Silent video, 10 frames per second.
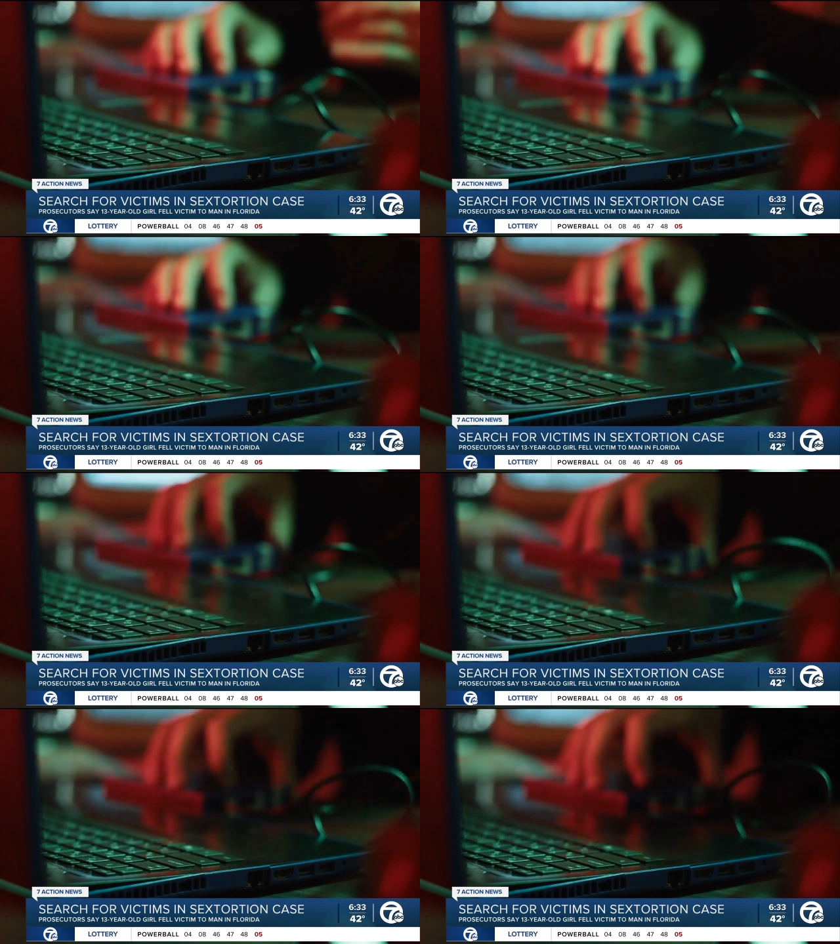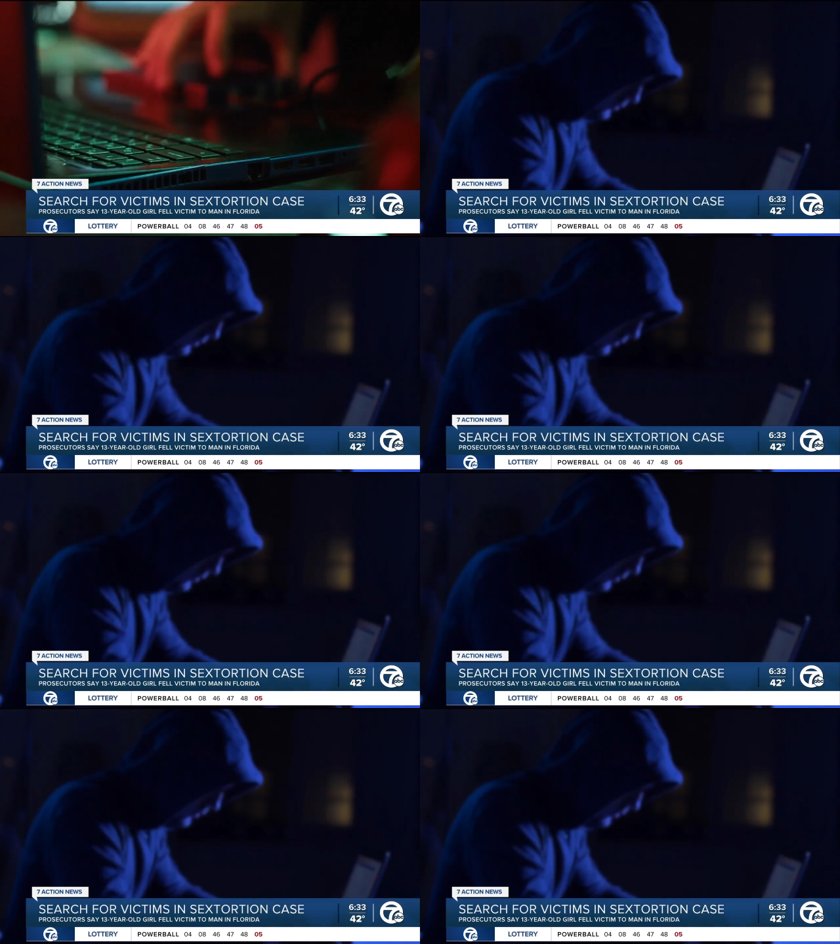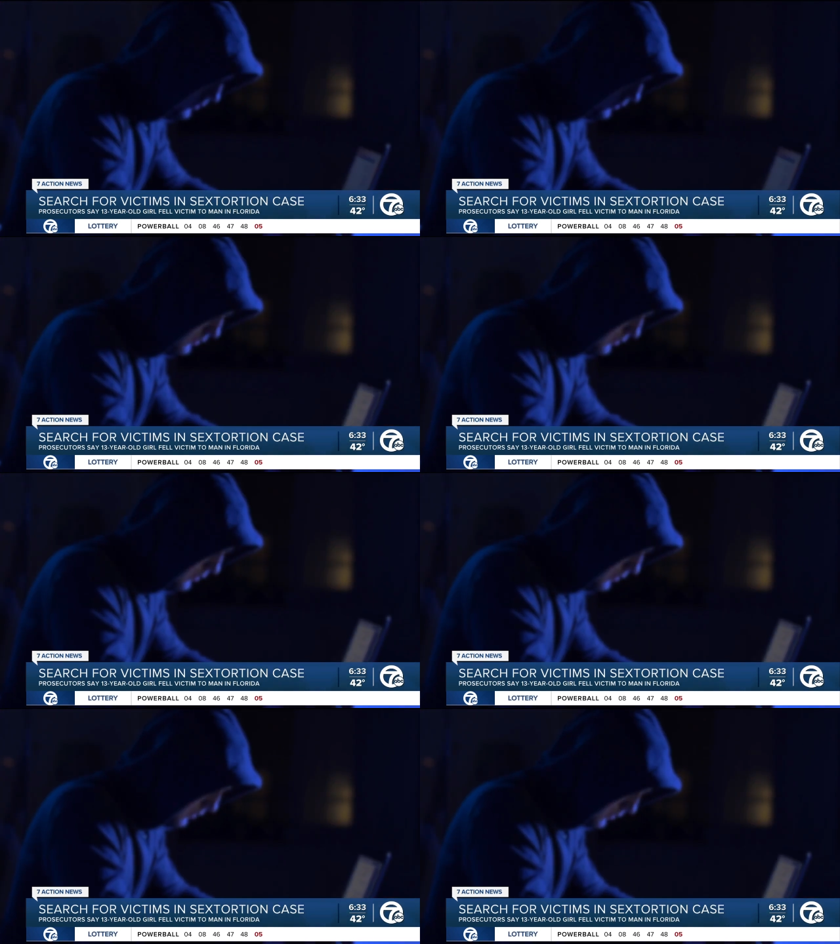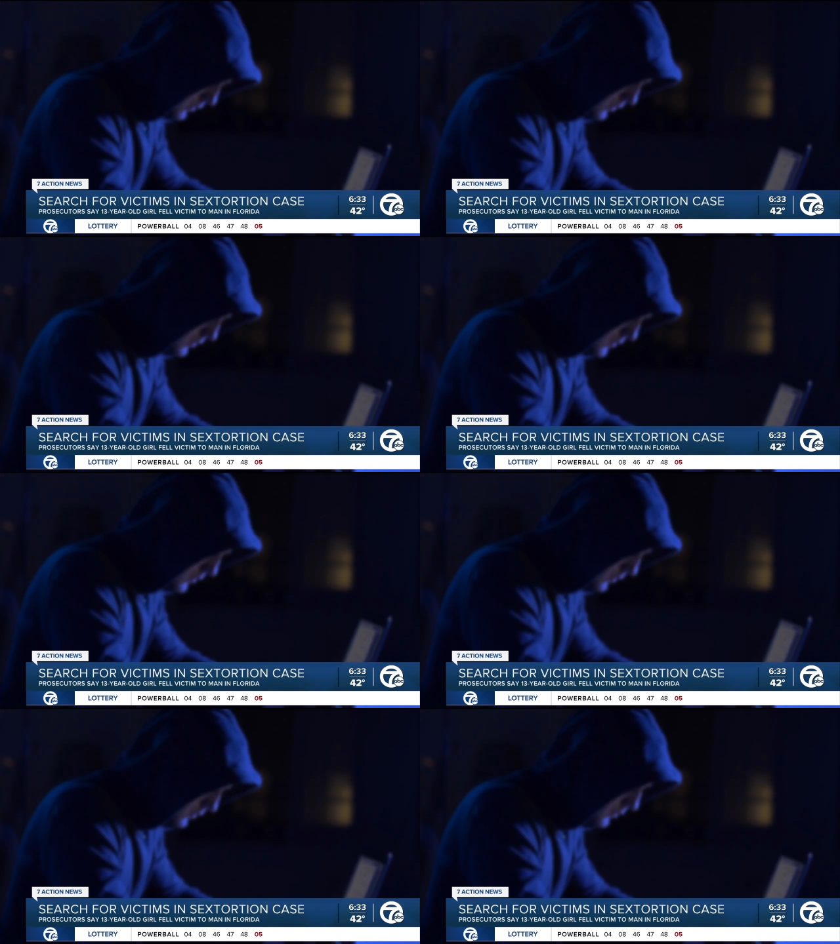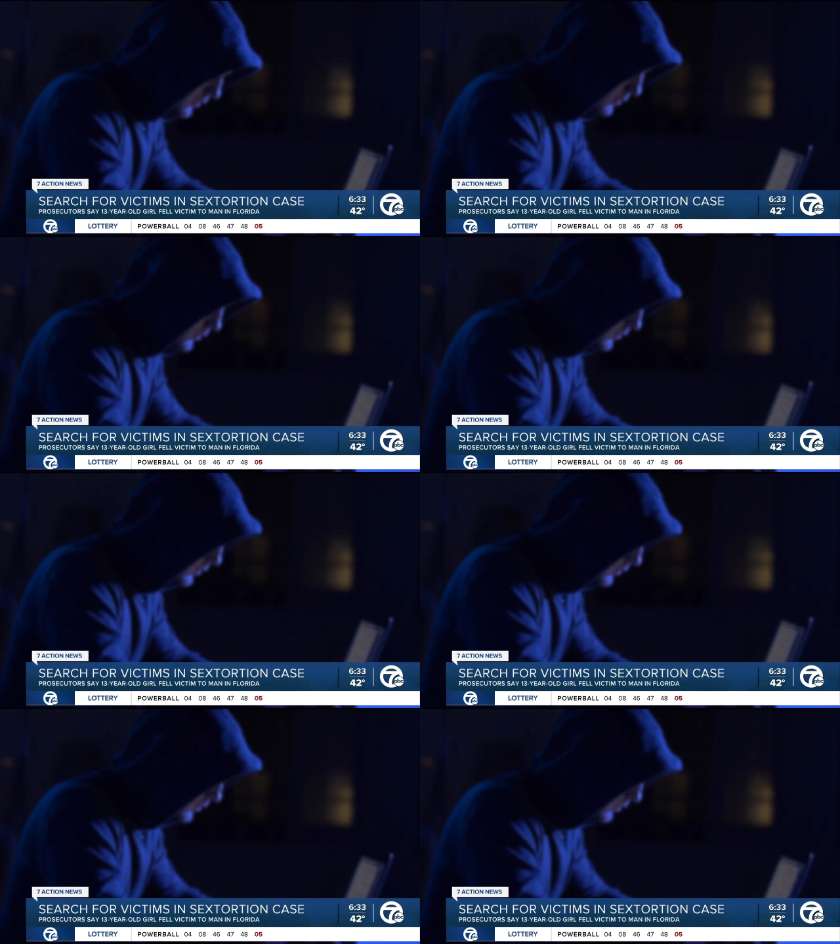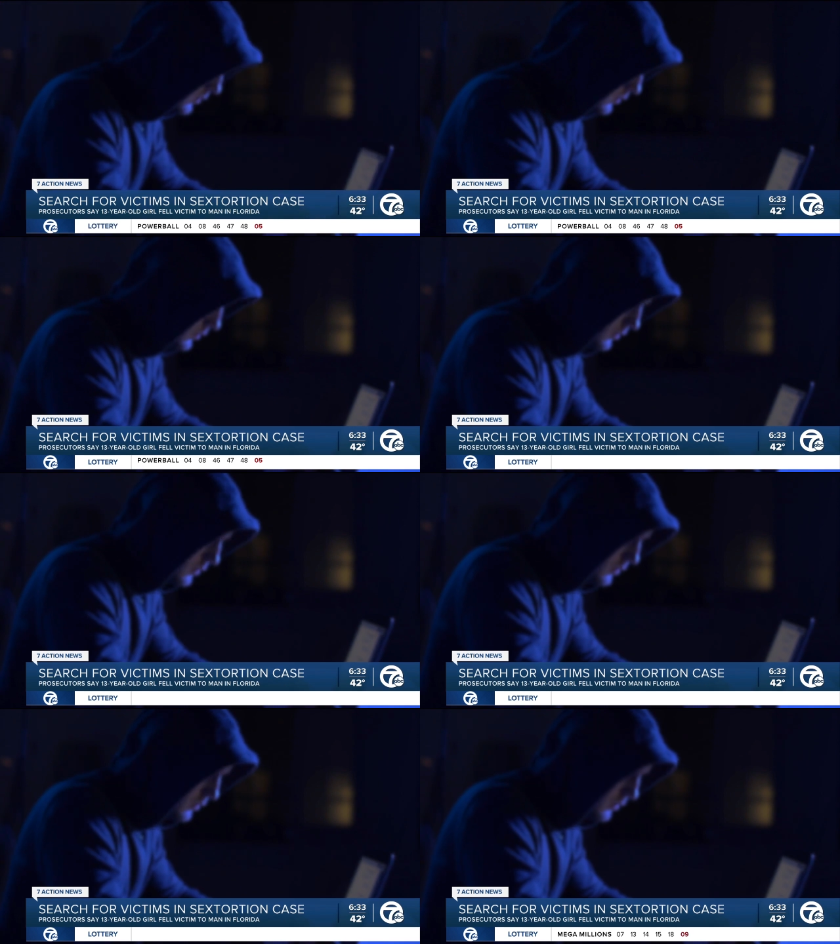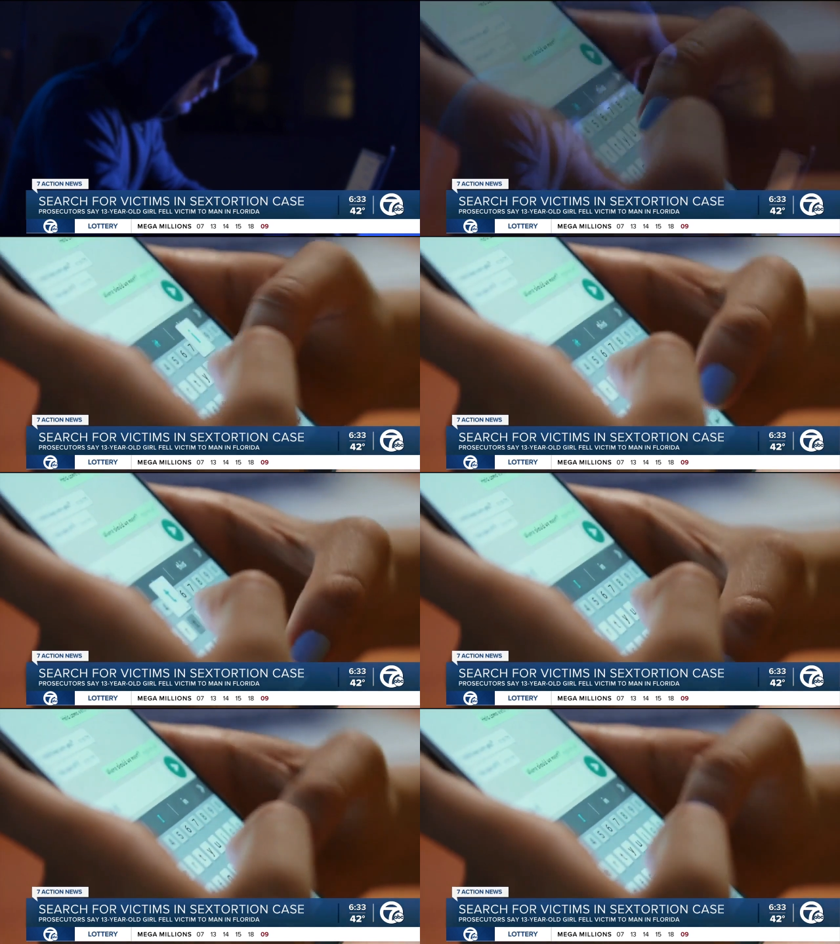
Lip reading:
[unreadable: no face in view]